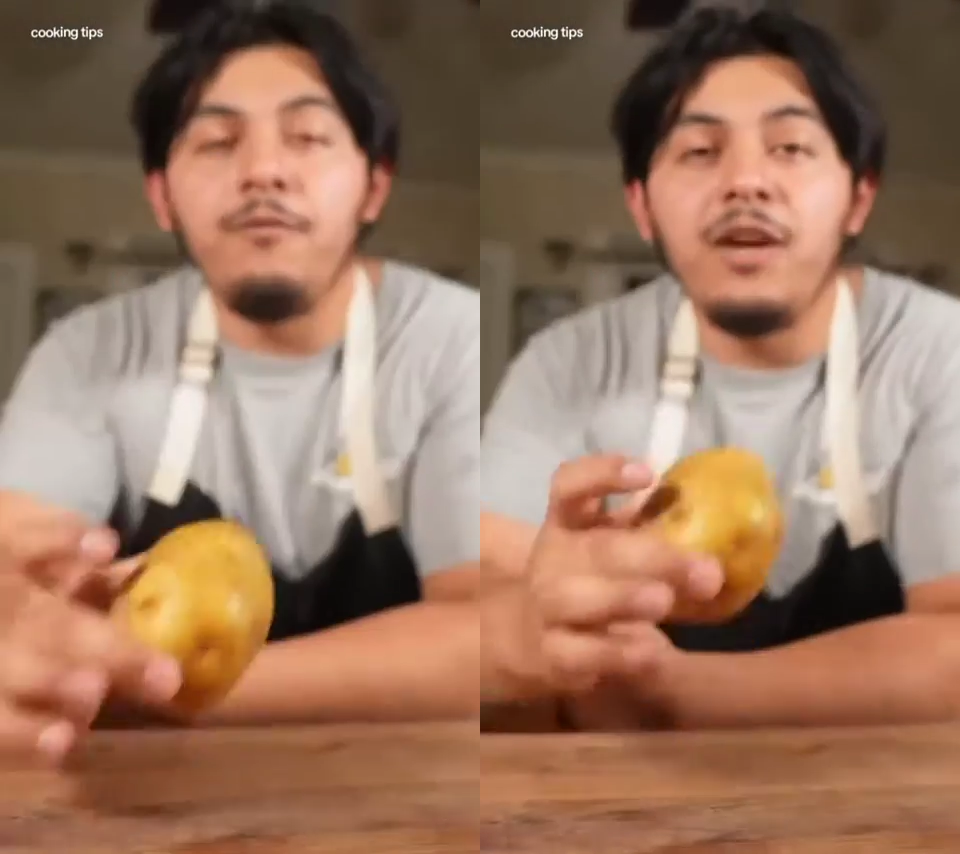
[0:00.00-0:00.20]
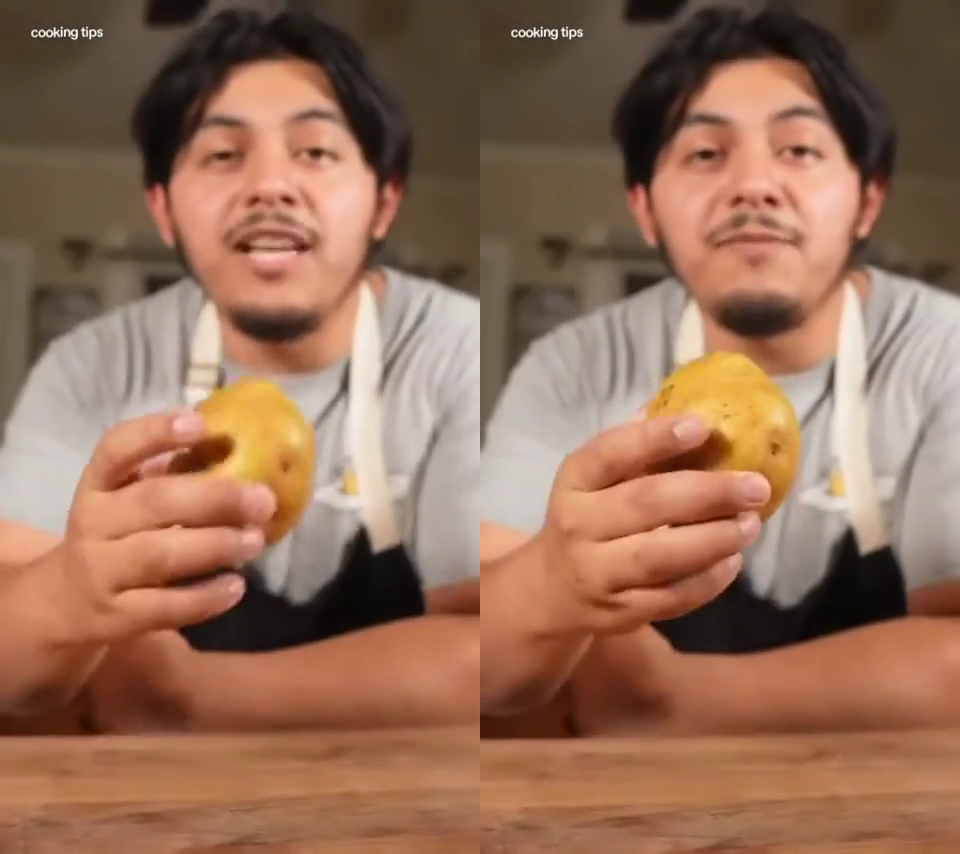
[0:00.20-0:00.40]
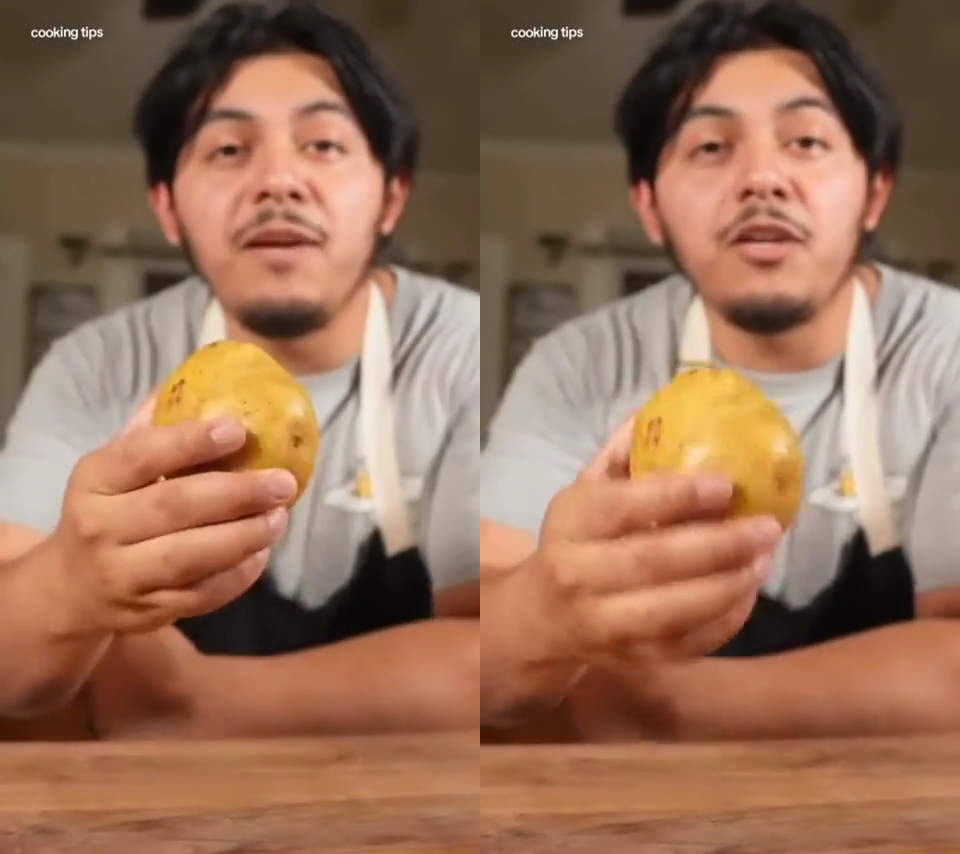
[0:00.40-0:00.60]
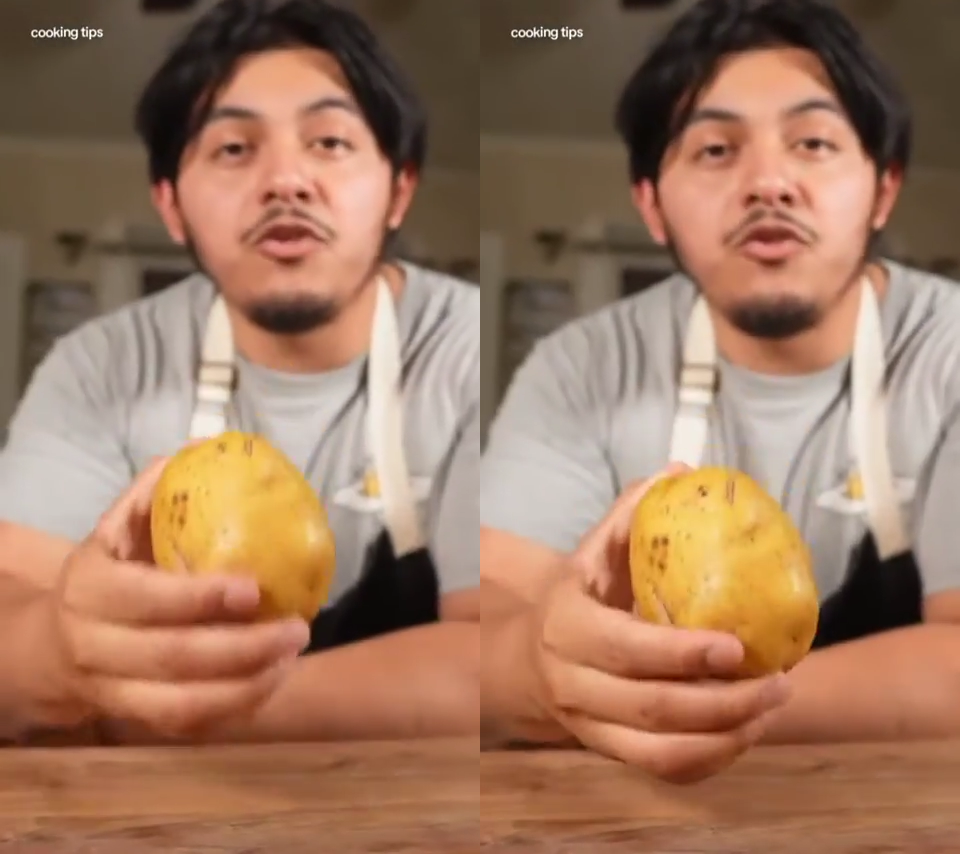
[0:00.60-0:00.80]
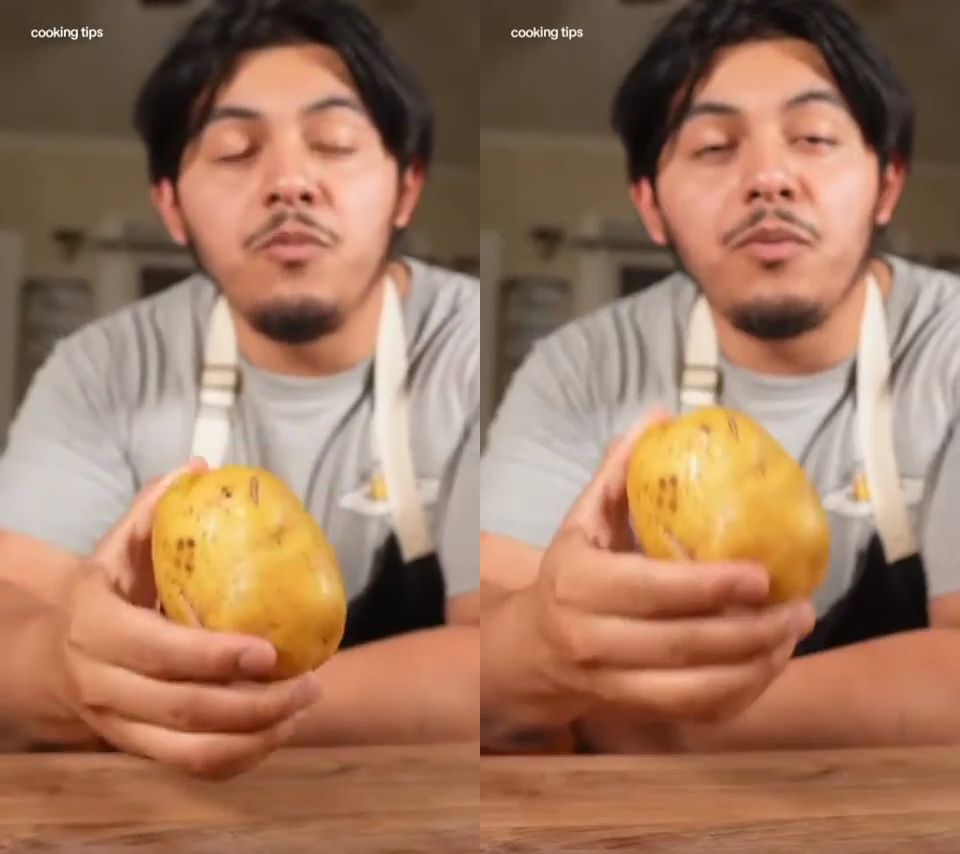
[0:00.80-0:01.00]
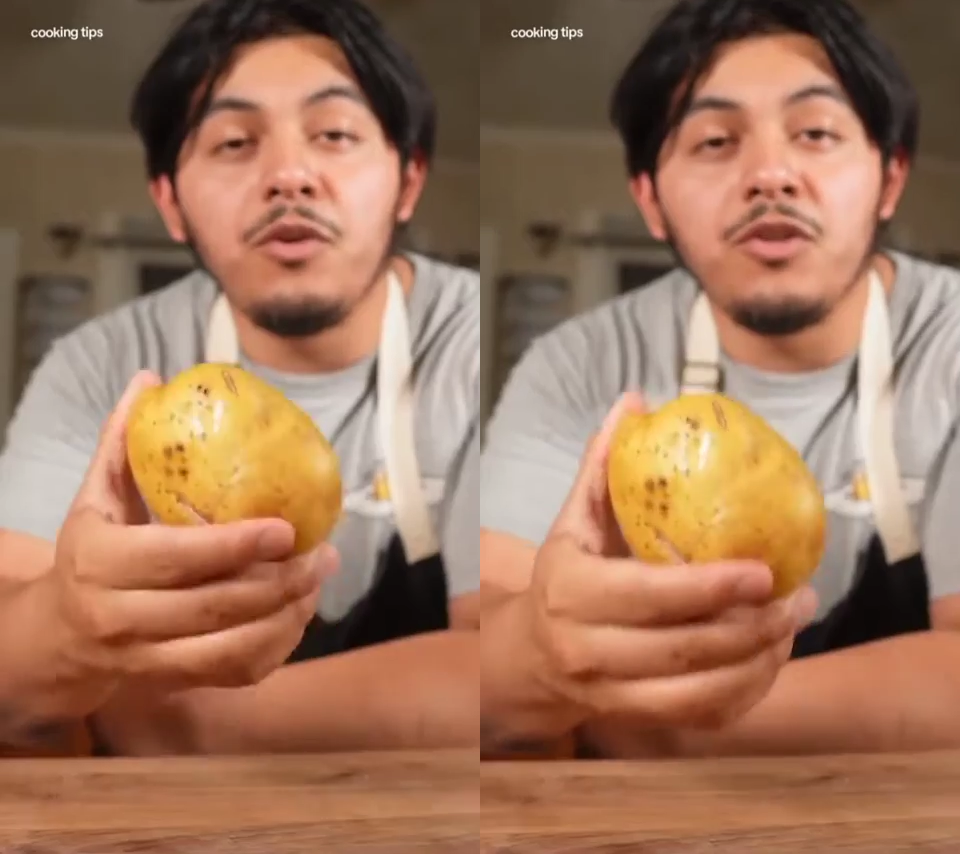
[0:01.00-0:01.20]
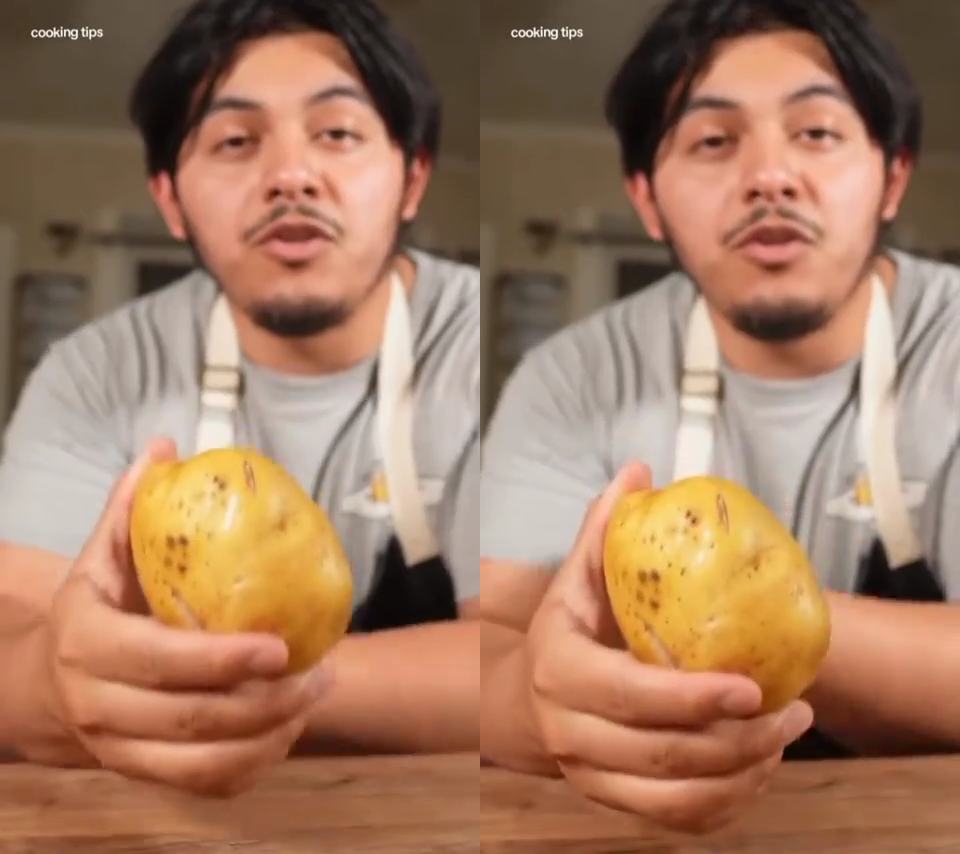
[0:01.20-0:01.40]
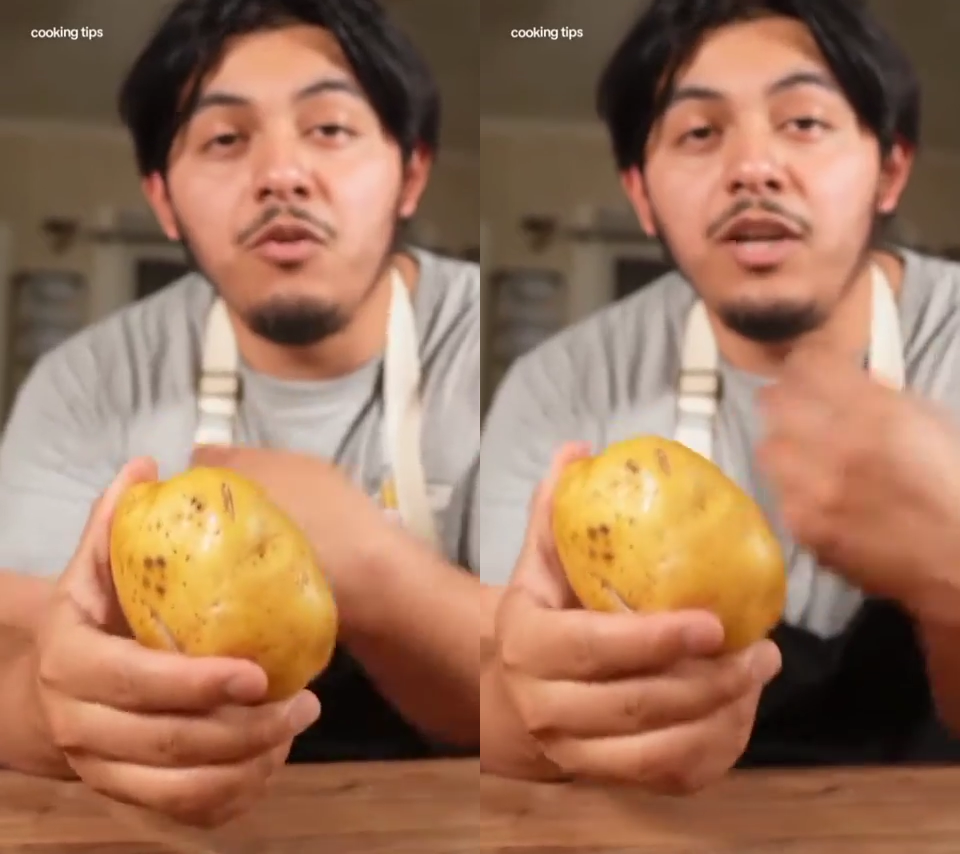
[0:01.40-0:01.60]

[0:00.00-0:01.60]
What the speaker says: you guys make a soup or a stew